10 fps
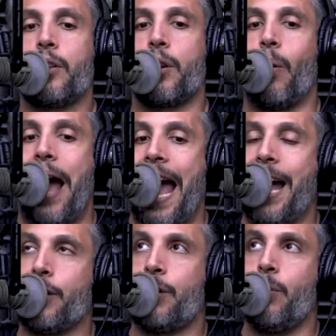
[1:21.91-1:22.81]
So
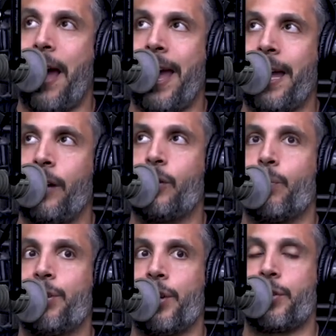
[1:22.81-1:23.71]
as you
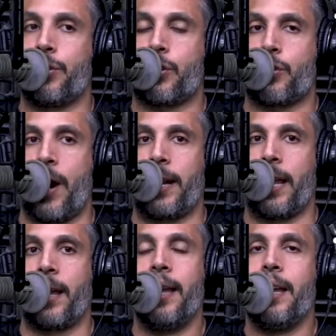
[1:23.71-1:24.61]
age, resistance
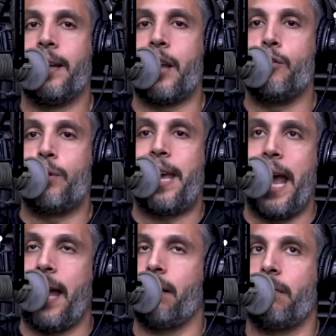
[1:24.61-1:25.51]
training, now you
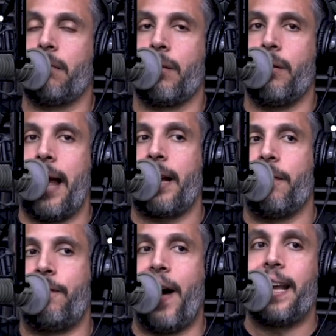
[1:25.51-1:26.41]
can't, you're not going
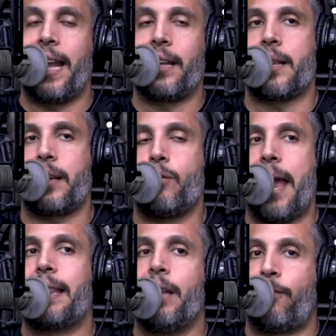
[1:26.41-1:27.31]
to fight. It's like you
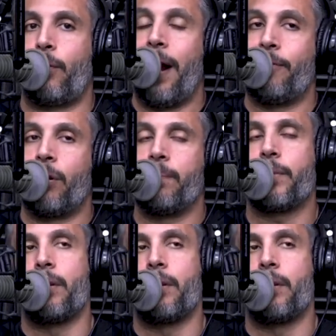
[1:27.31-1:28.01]
can't live forever.